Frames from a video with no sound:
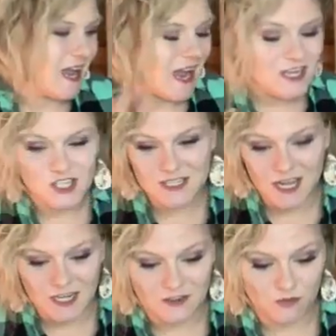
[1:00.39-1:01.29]
I just
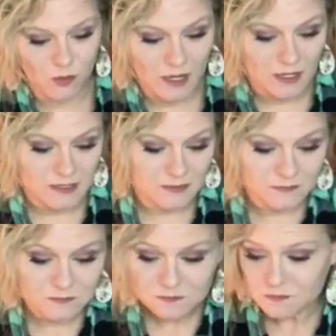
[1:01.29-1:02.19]
kind of wing it.
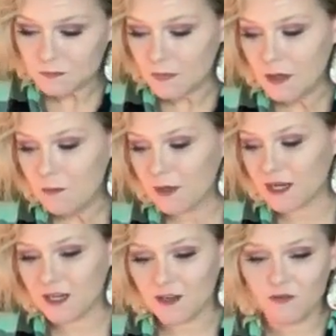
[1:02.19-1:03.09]
But
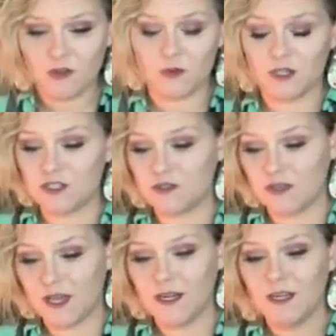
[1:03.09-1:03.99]
if you want to do
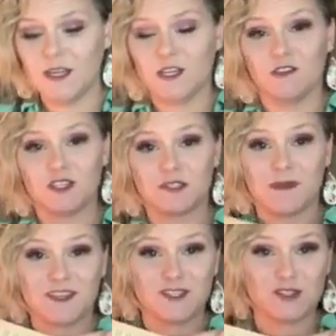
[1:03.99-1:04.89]
that, you'll just
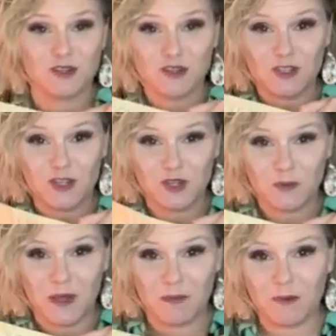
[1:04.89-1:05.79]
make a circle on your
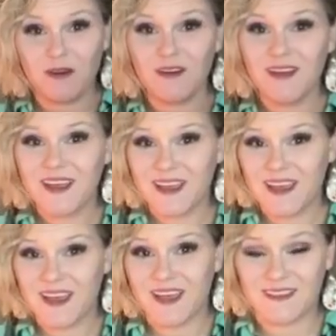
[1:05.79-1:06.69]
paper
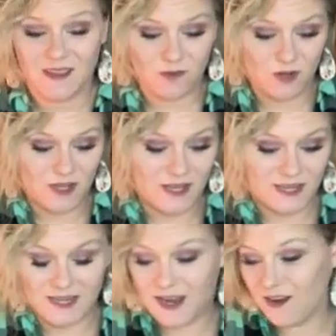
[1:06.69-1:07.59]
and then we'll cut
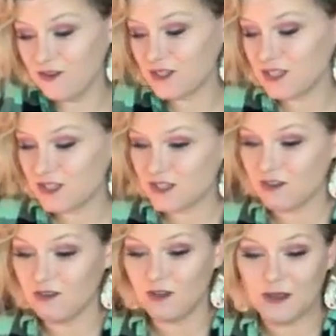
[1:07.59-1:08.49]
it out.
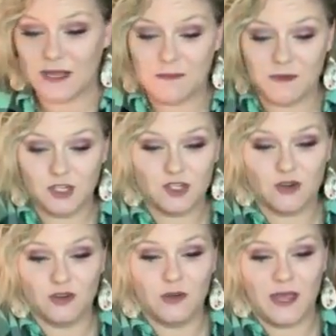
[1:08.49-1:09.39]
So let me show
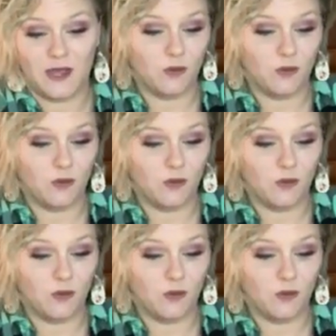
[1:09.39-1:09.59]
you how